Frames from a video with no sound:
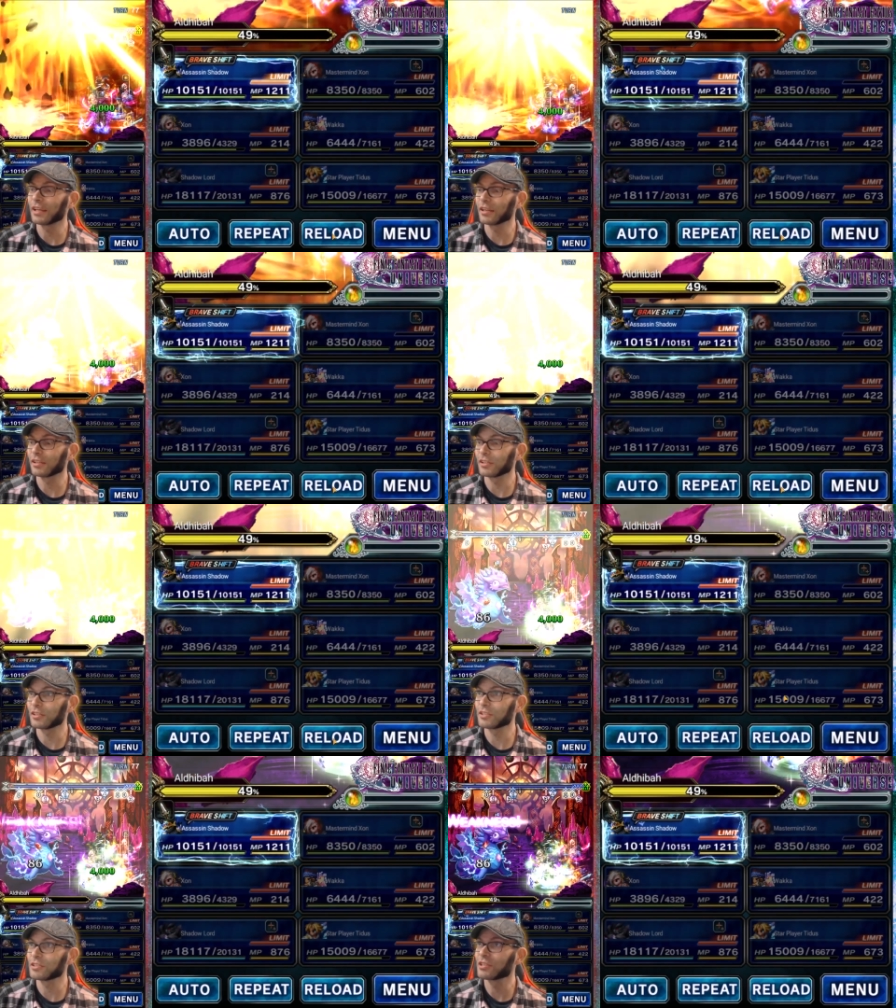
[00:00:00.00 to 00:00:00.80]

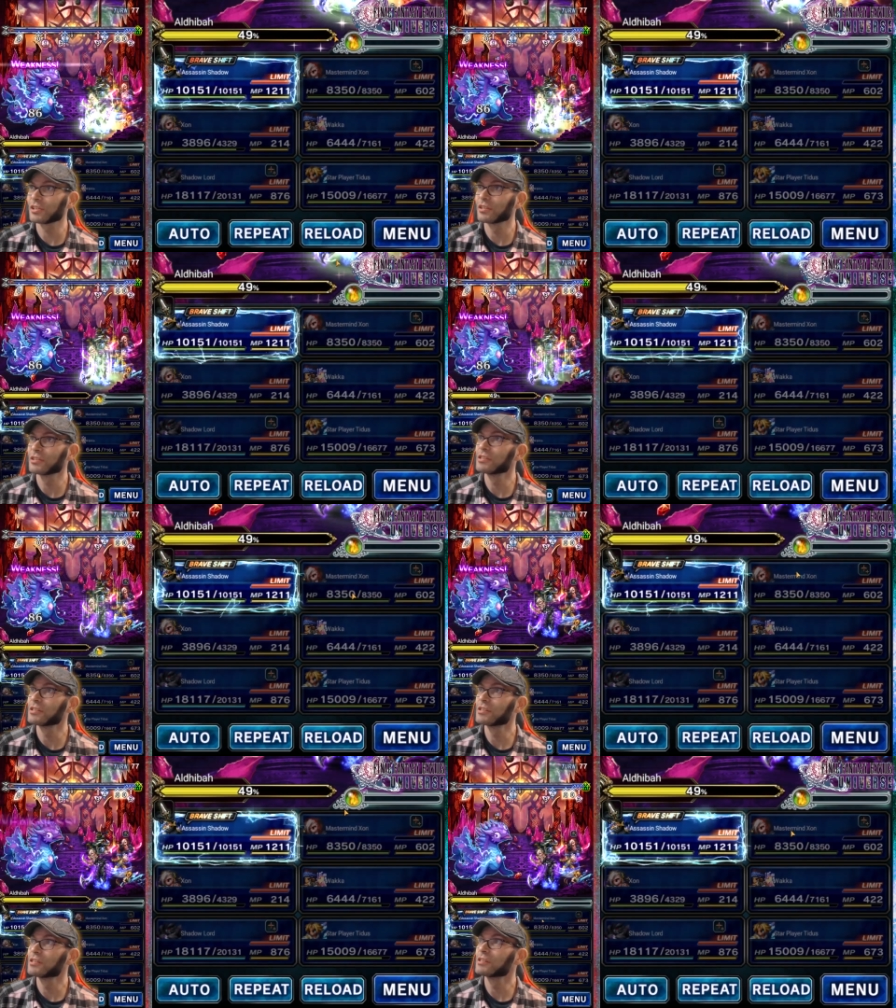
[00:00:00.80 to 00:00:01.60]
And
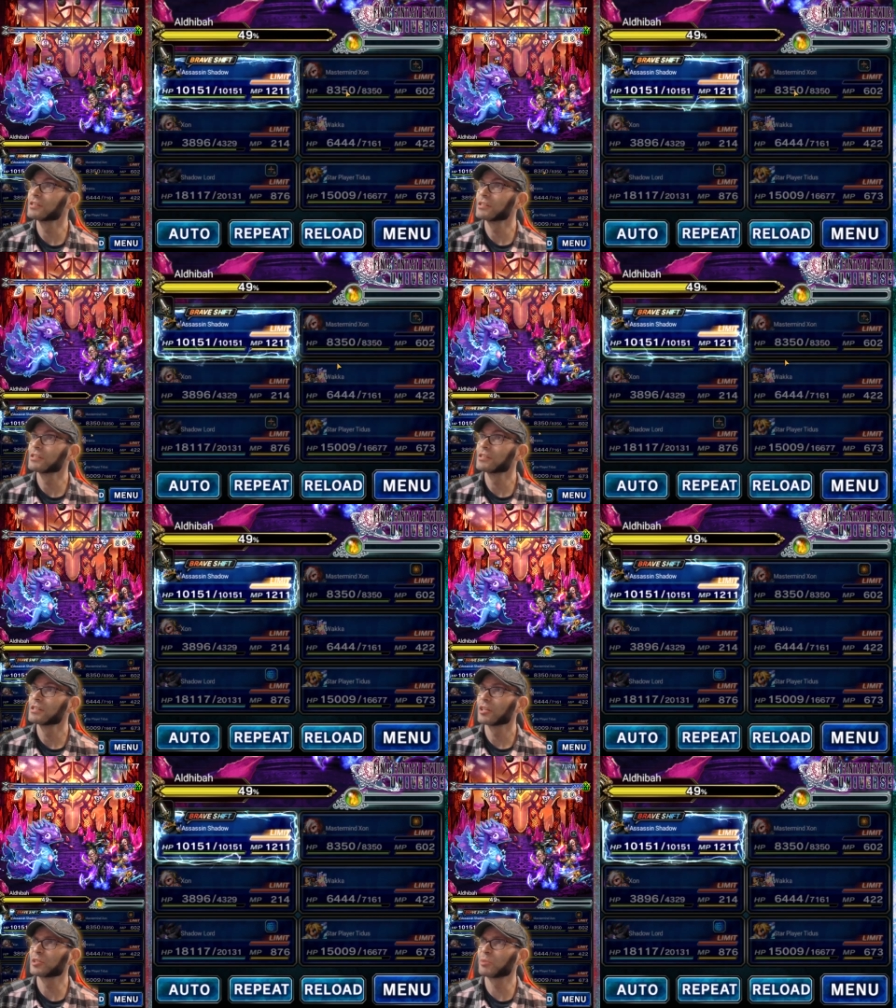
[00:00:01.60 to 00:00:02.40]

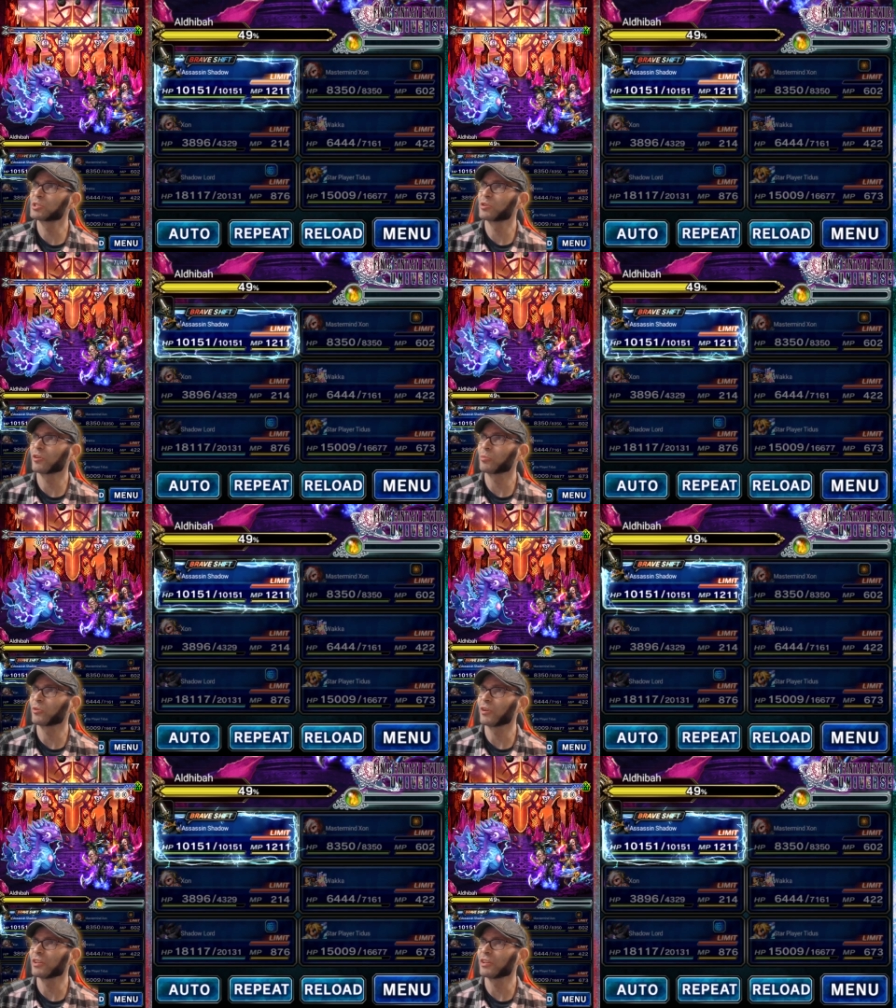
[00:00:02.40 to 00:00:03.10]
let's make sure our